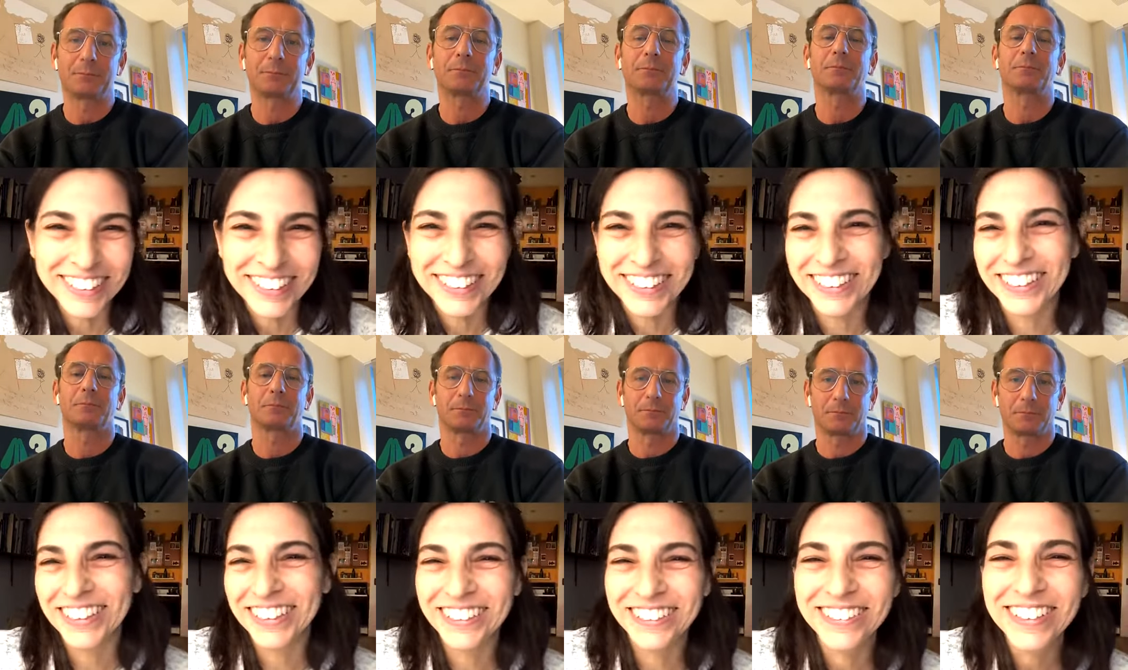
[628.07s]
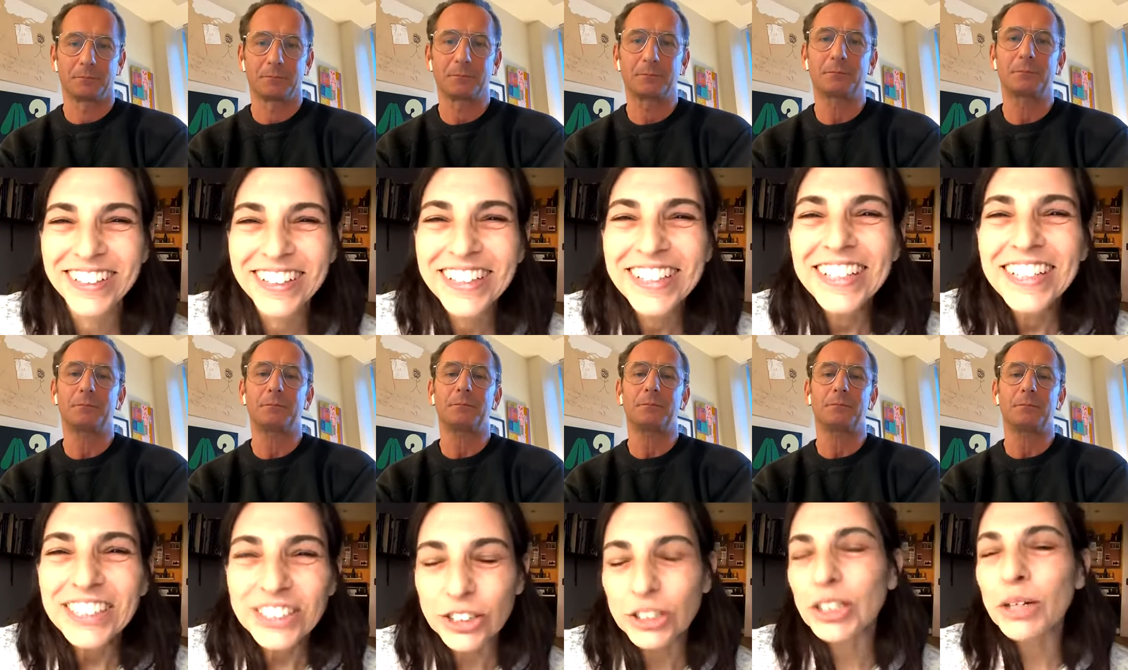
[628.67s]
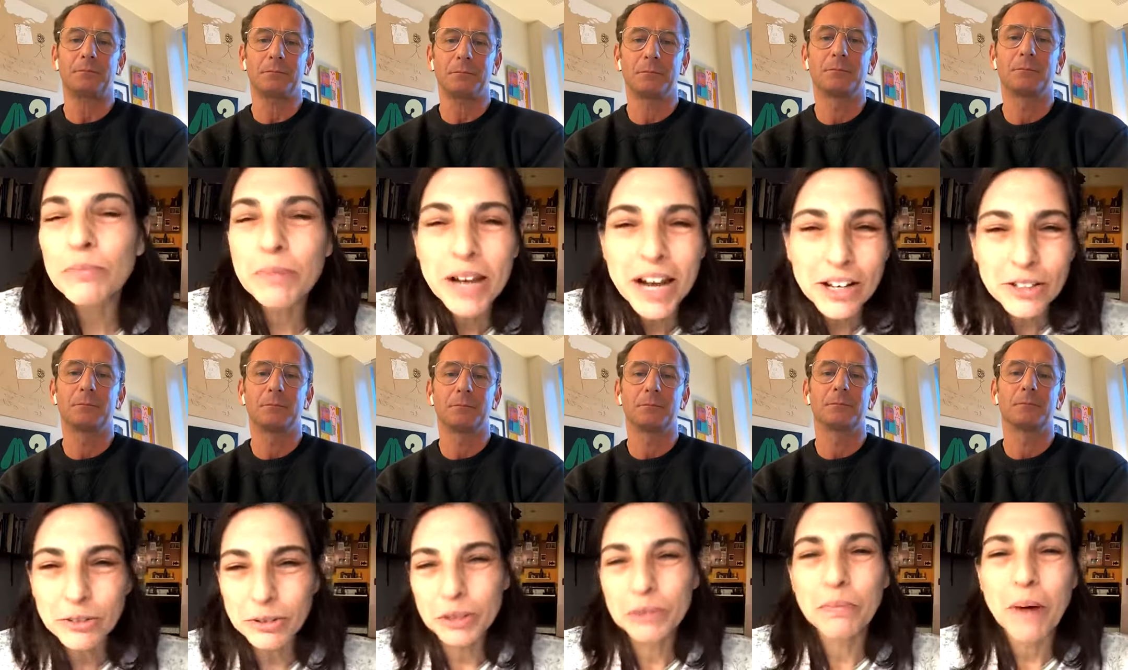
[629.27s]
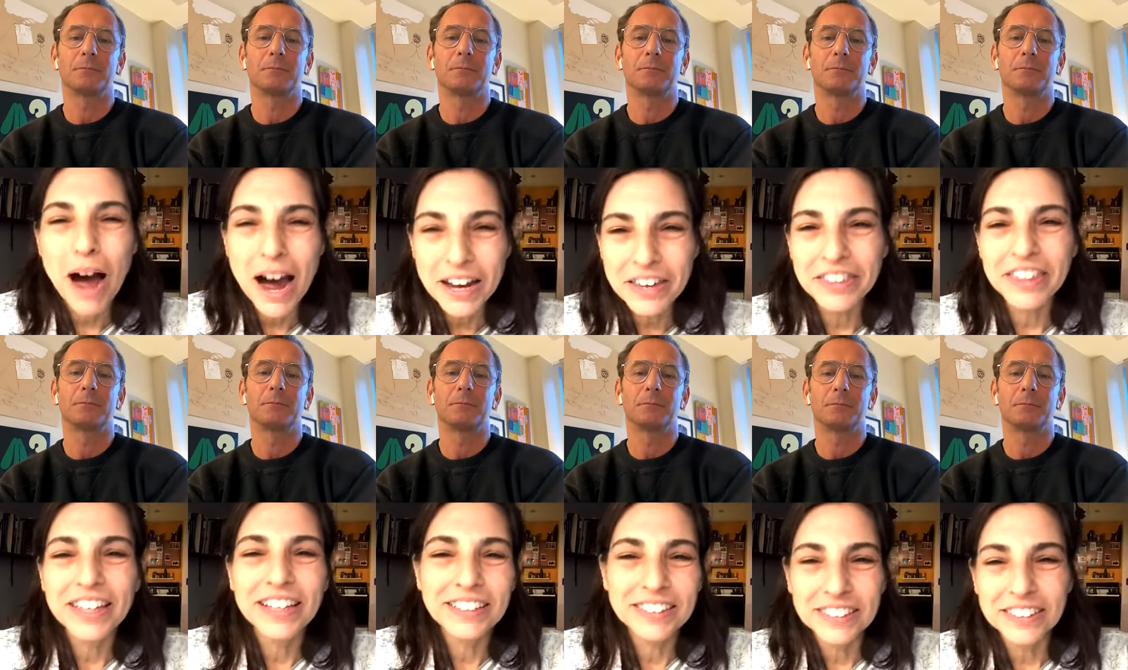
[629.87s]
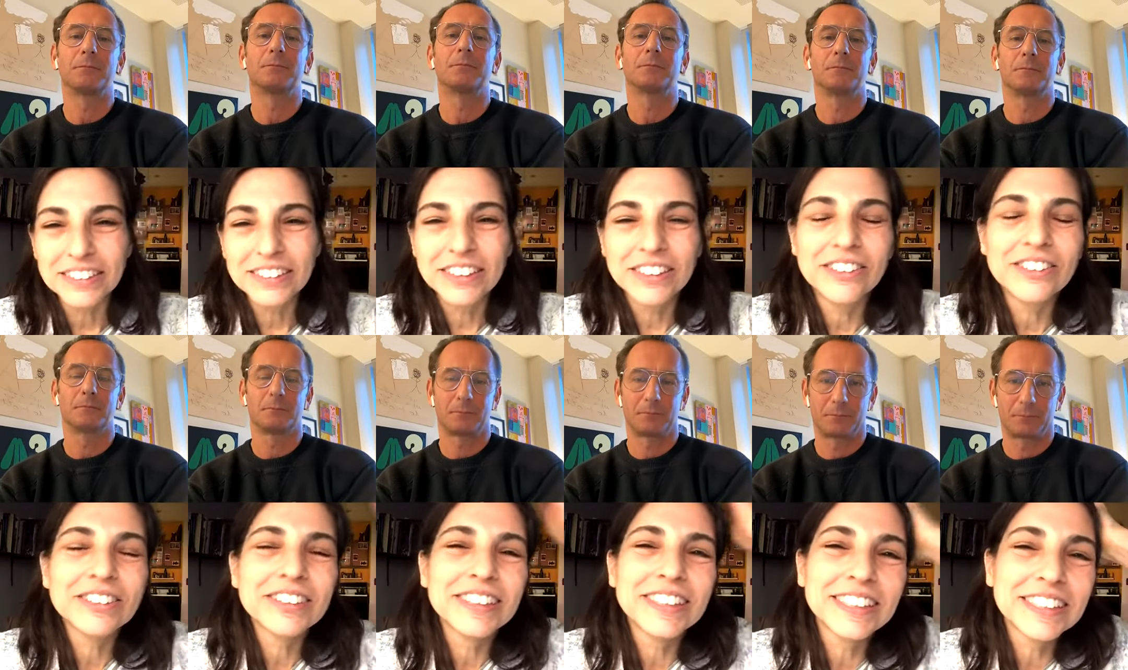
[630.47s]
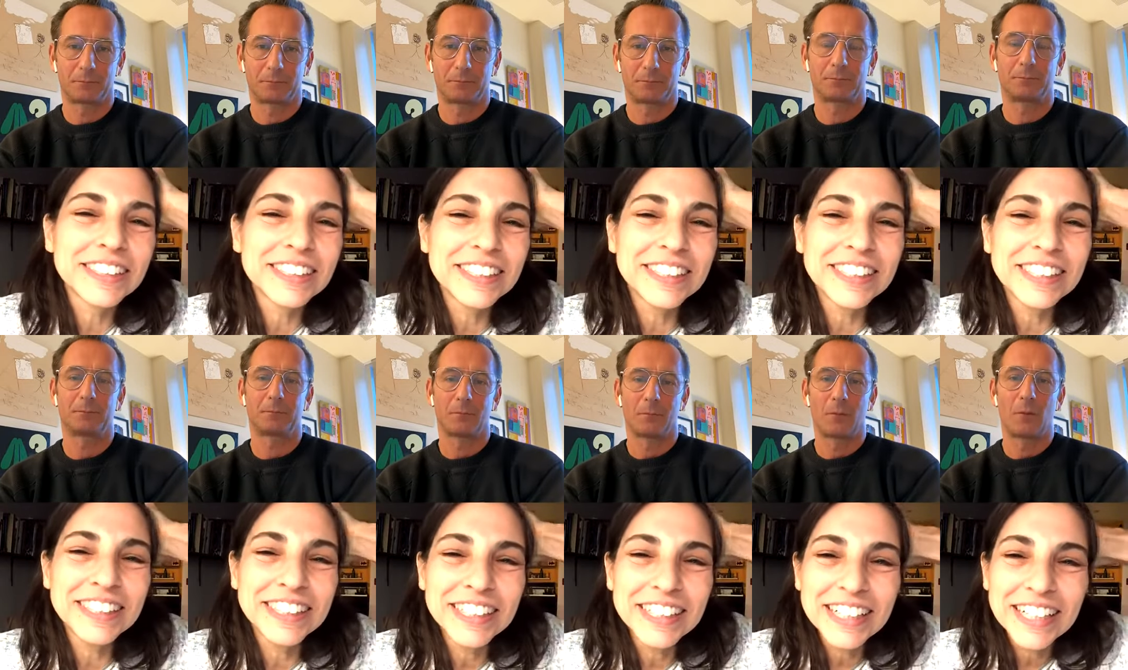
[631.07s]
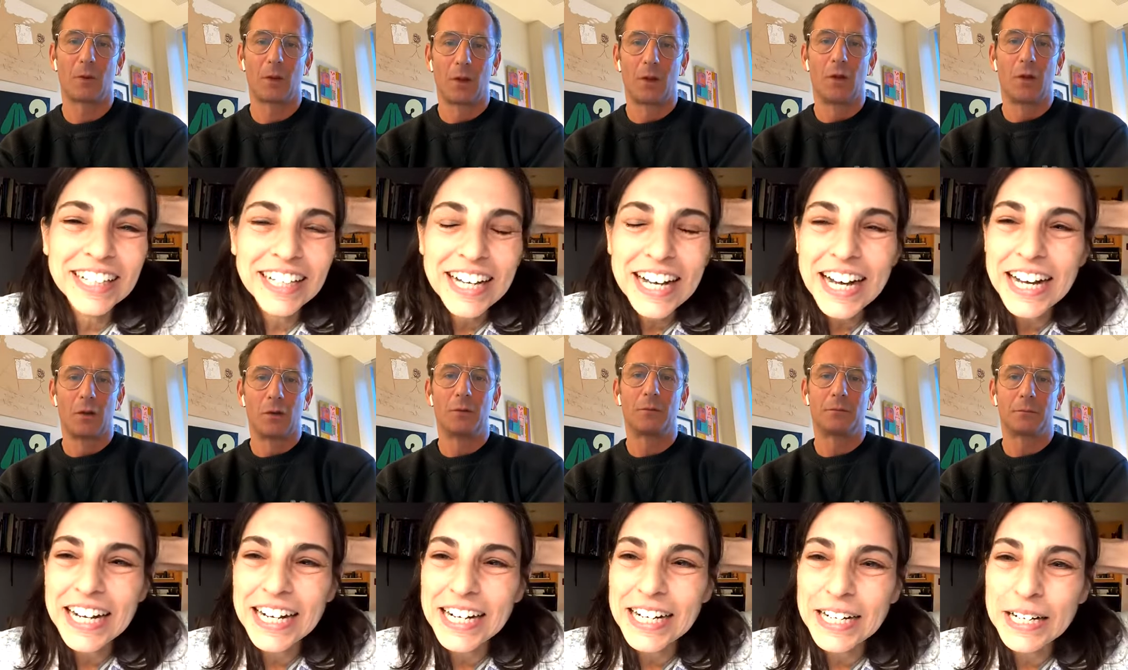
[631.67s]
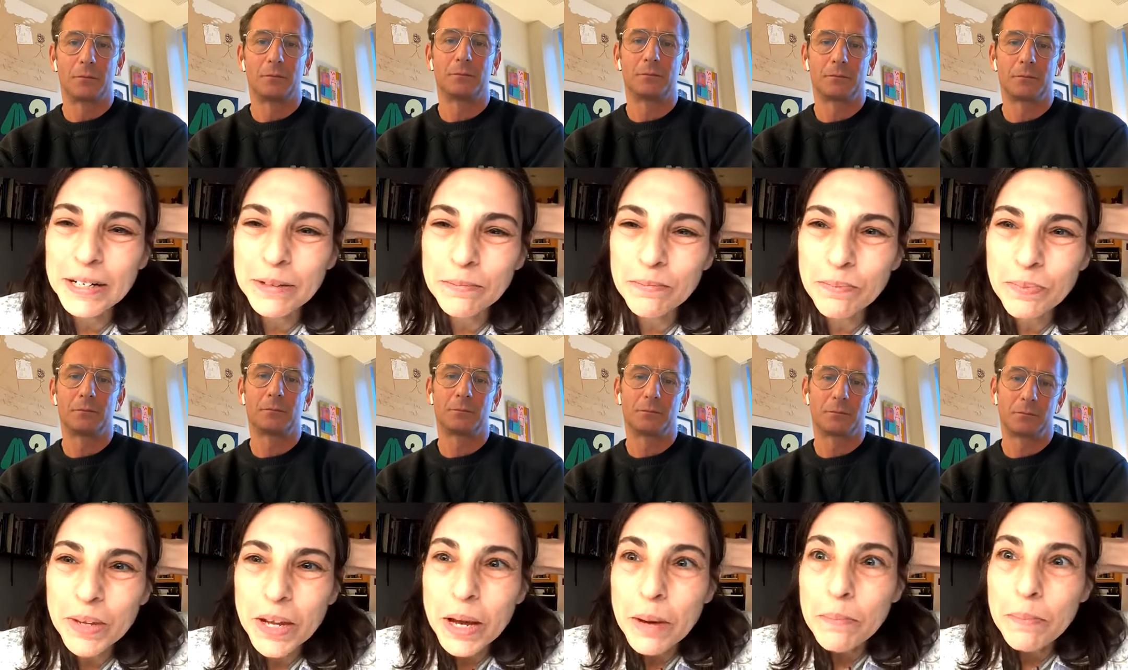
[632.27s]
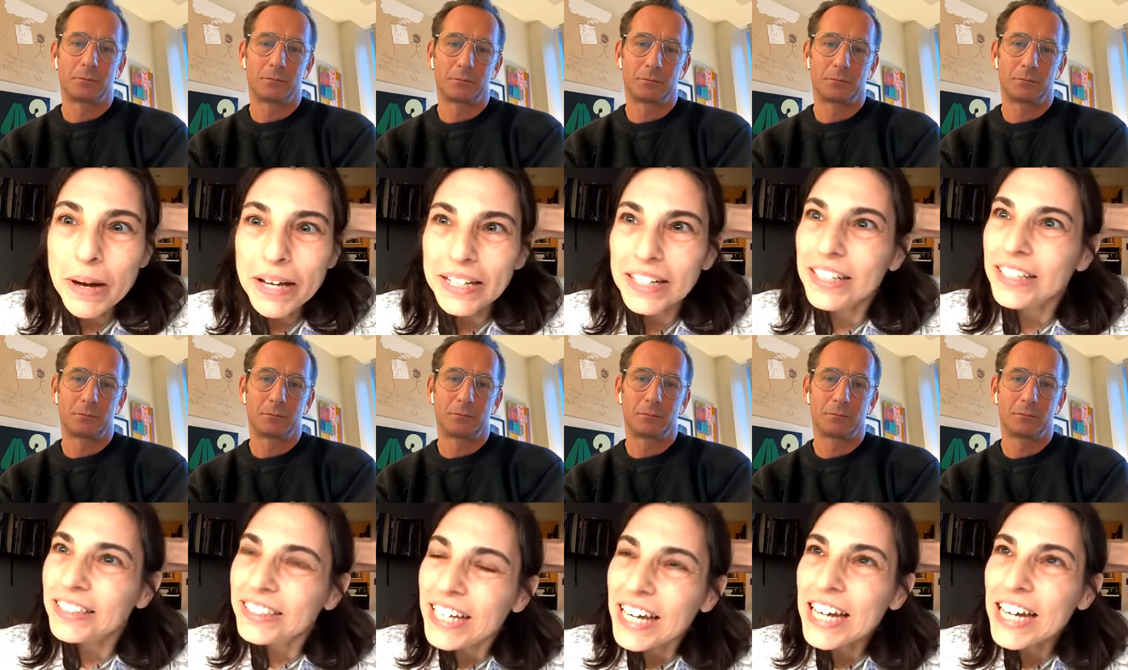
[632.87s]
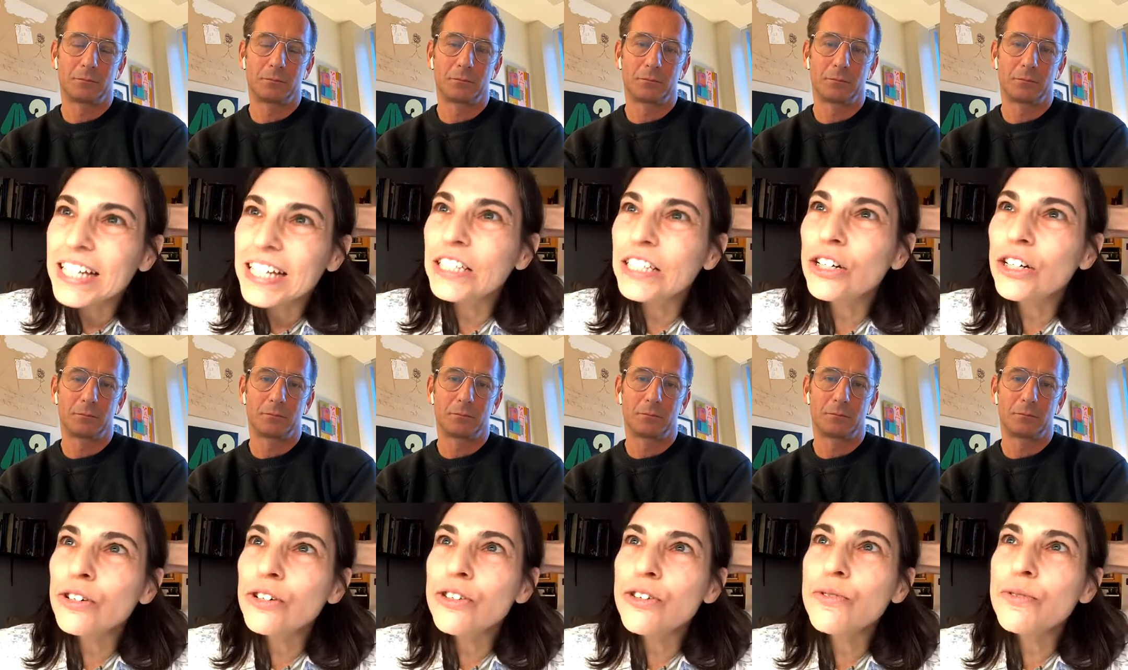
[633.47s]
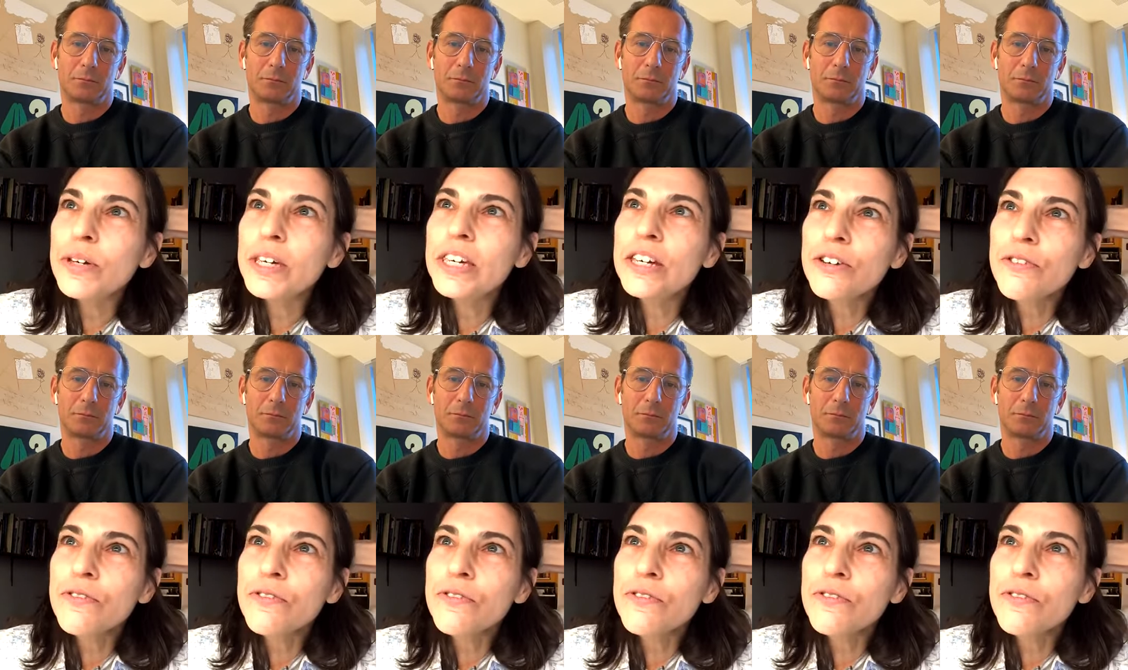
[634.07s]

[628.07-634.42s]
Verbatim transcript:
Speaker 1: you know? So someone else was buying things and you know was listening. Um, but yeah, you know, you hear